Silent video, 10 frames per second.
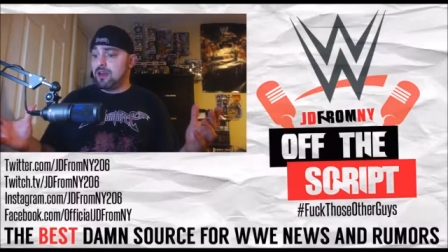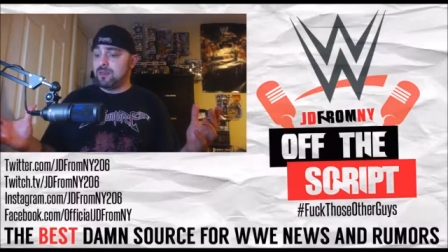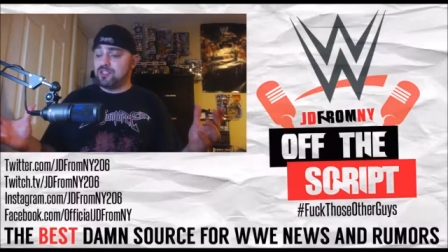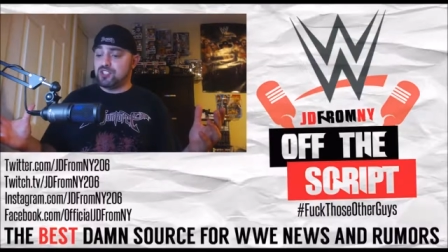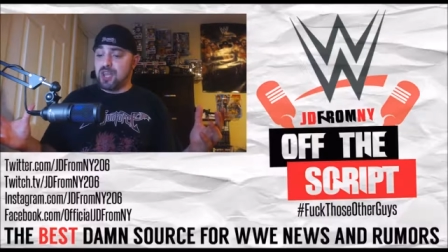
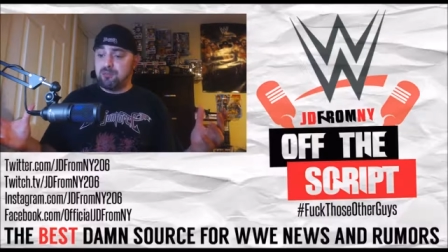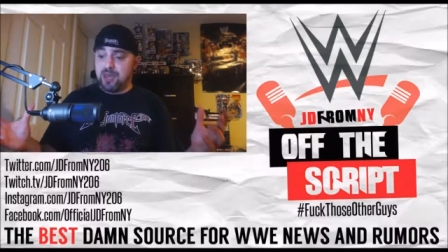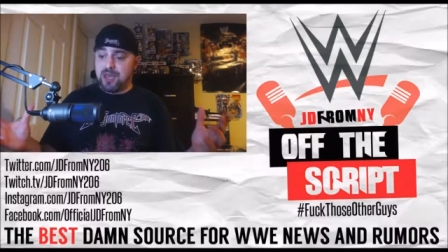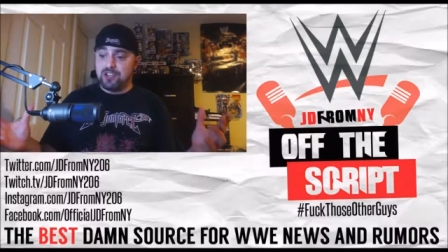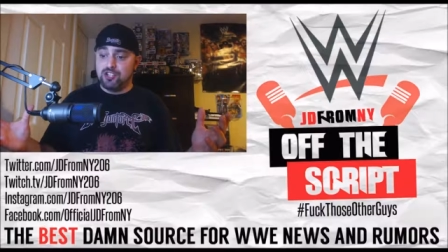on the same
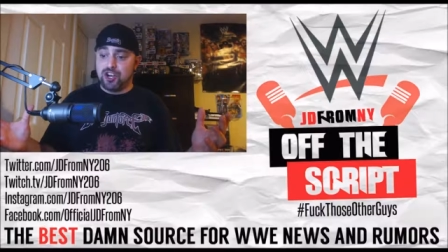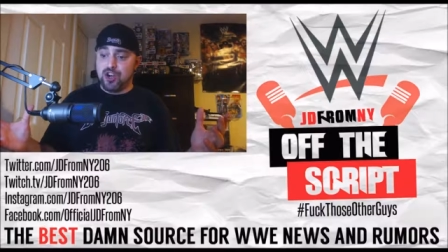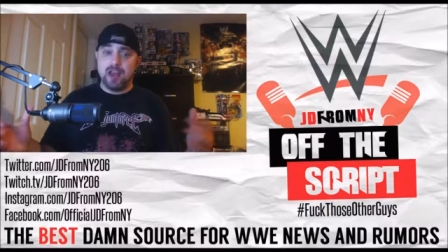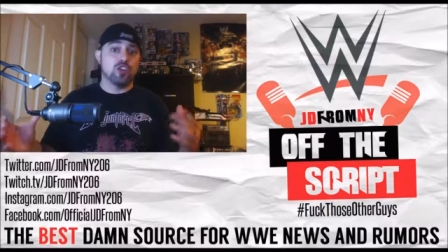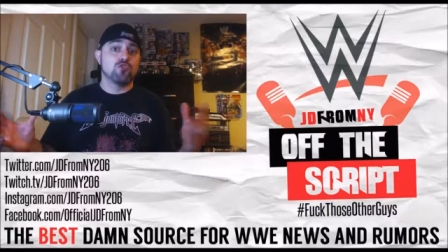page
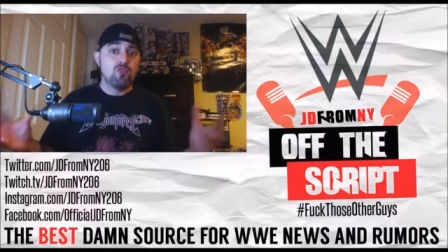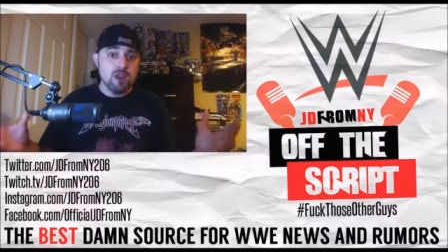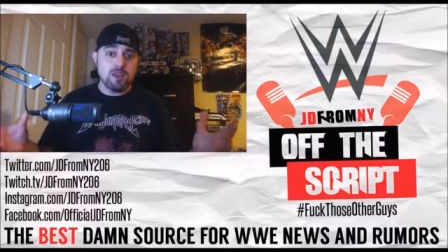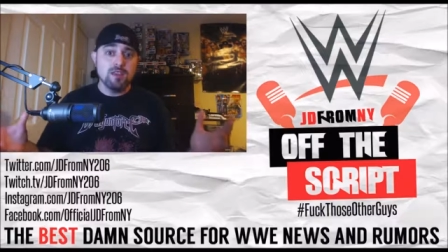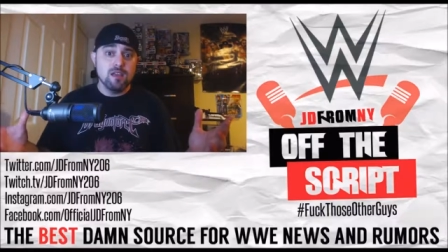here and
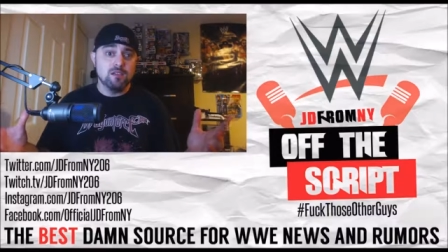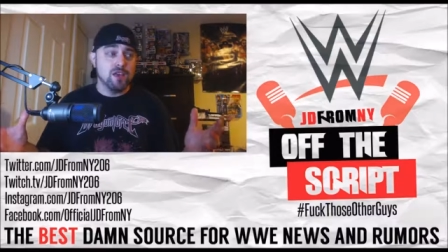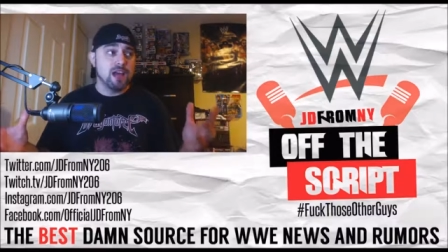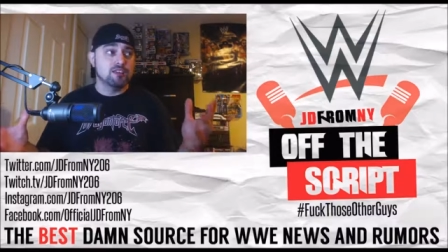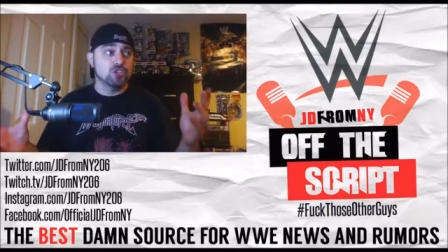agree
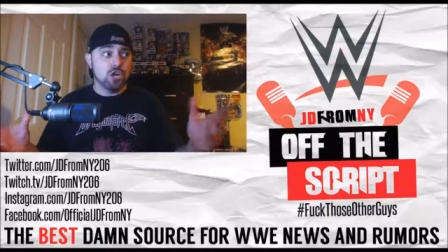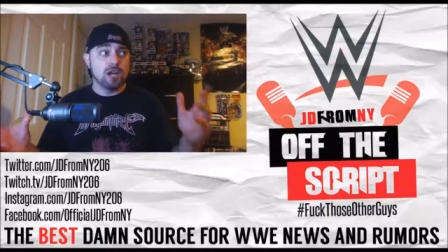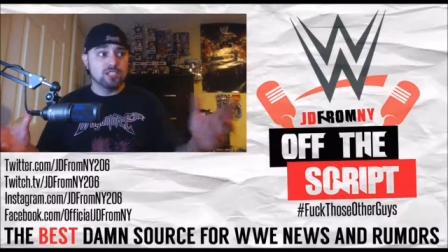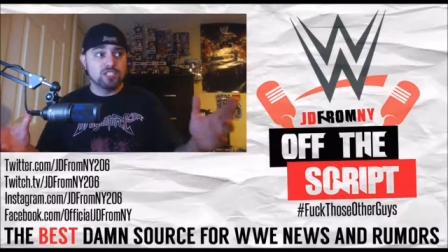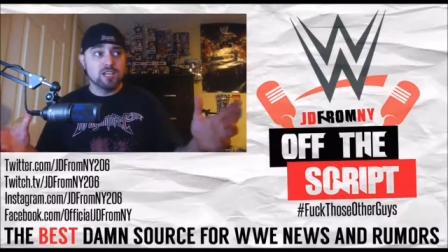that
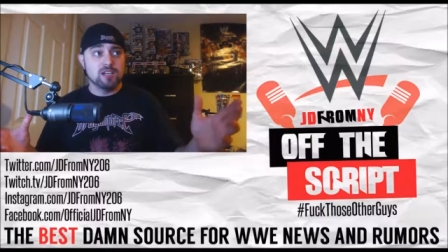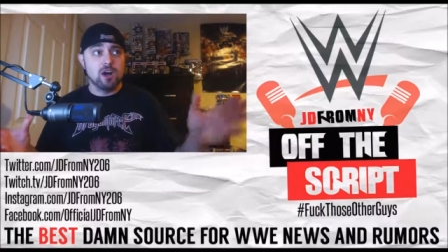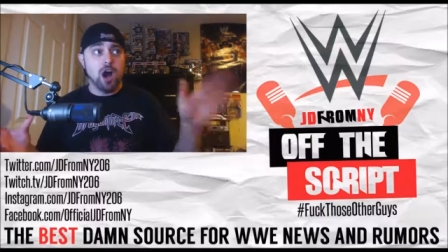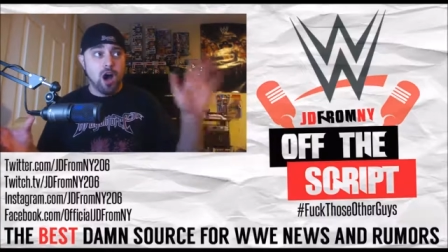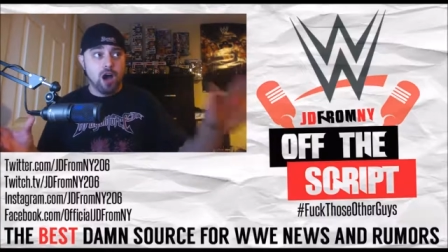John
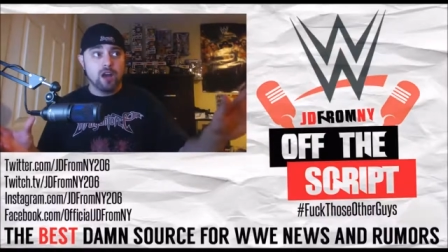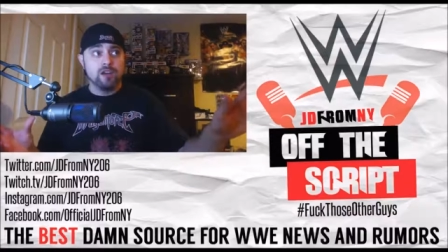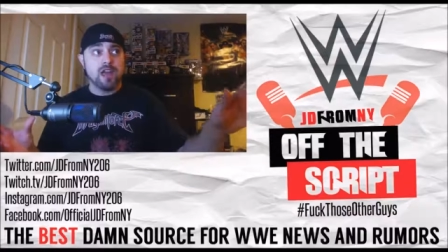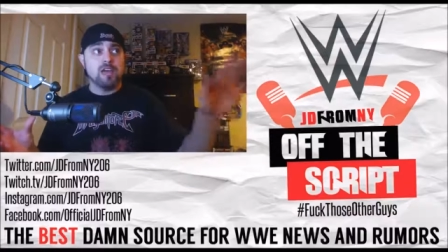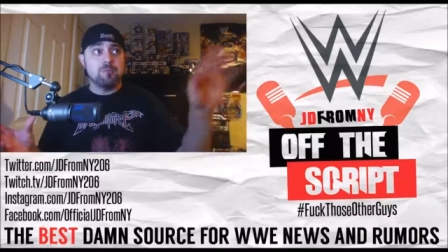Cena
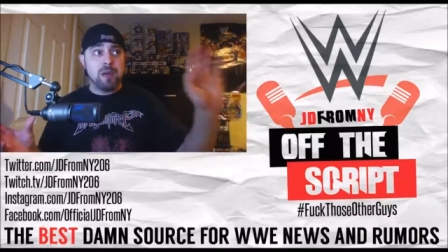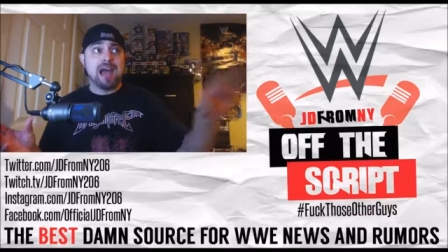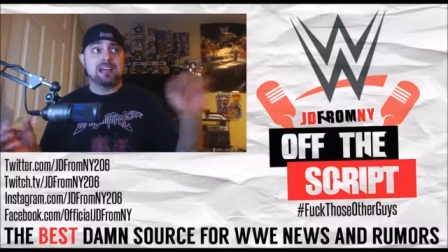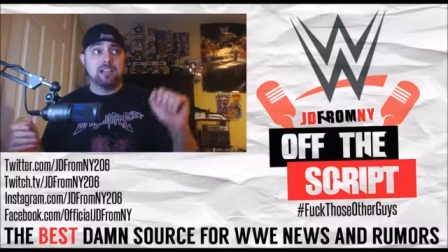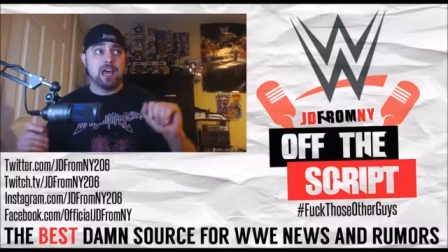on a
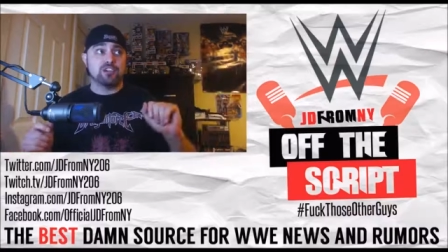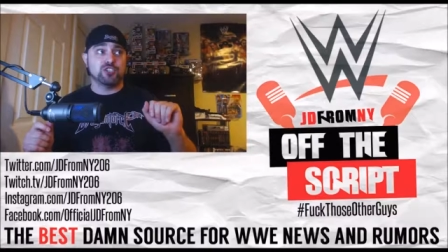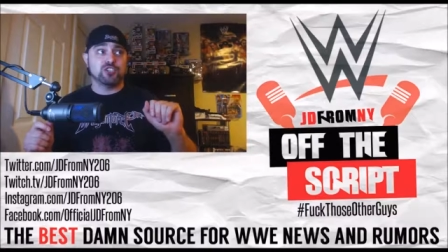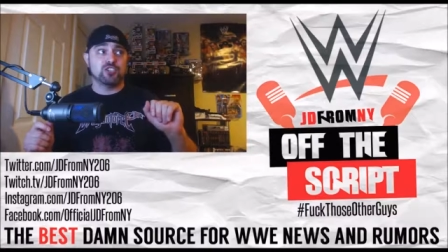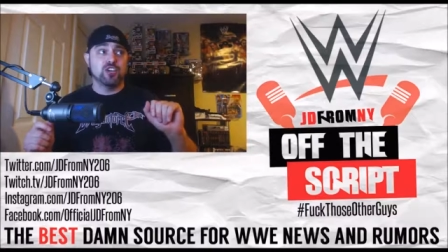
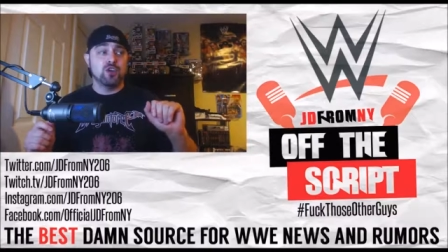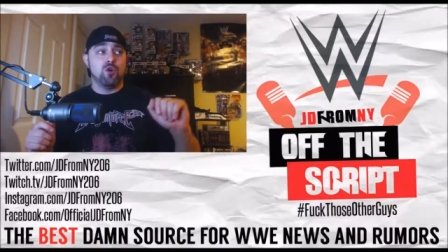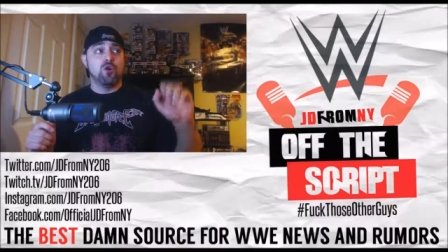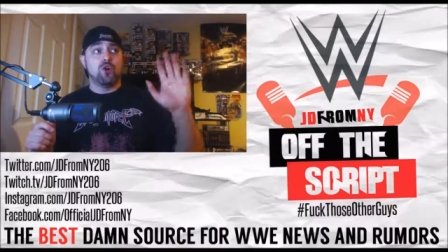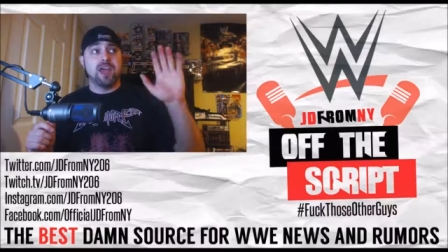Backlash
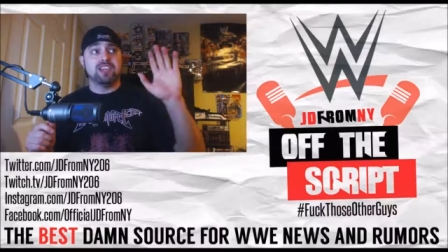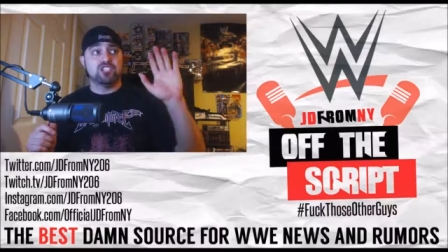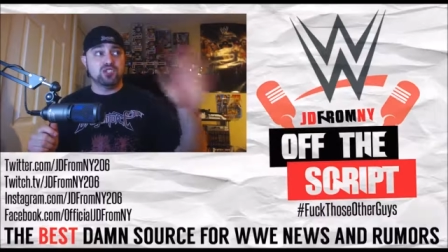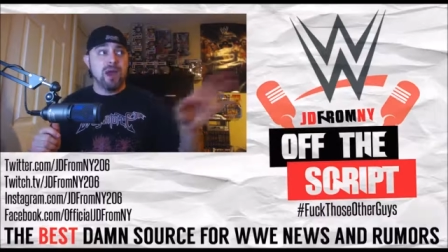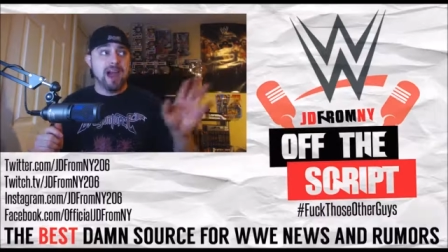or a
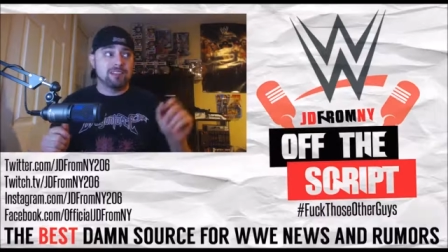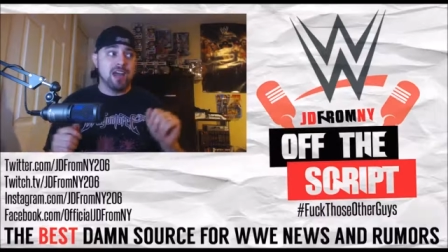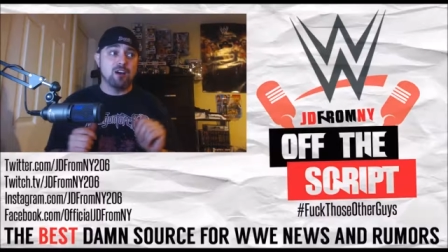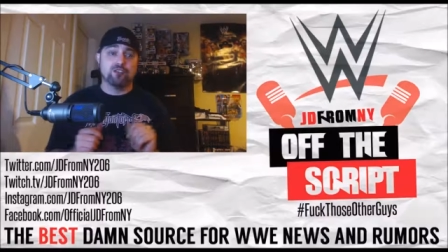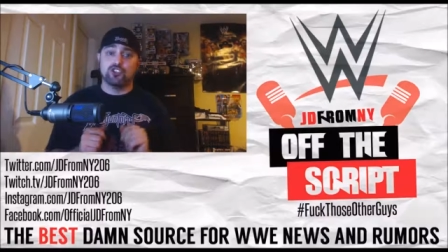
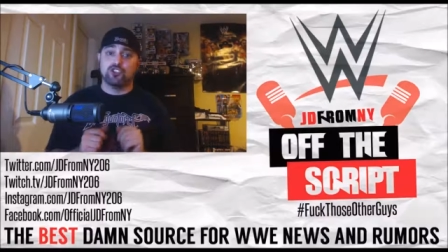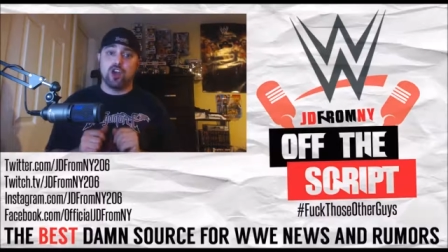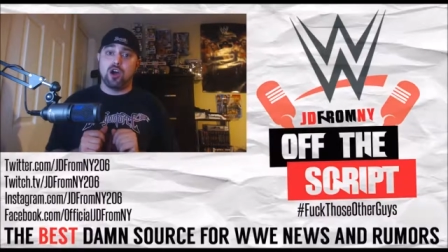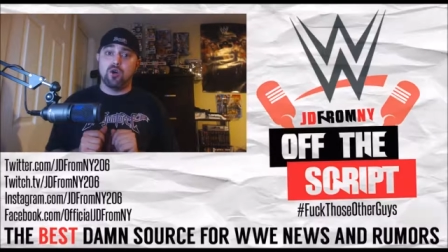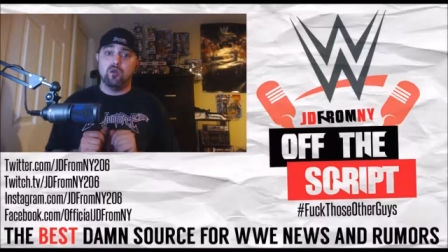SmackDown
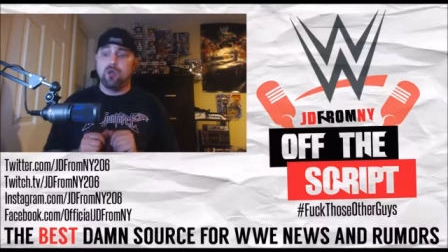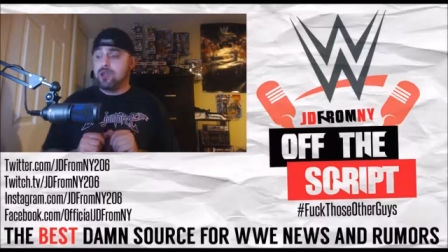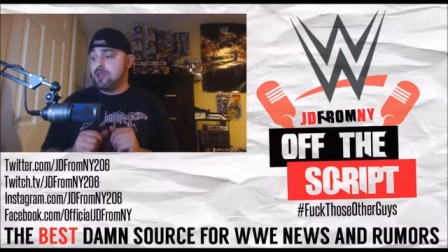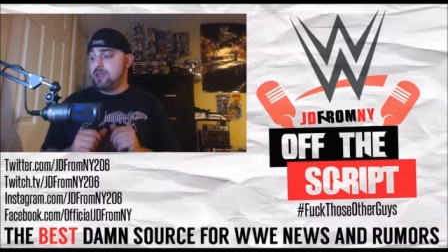show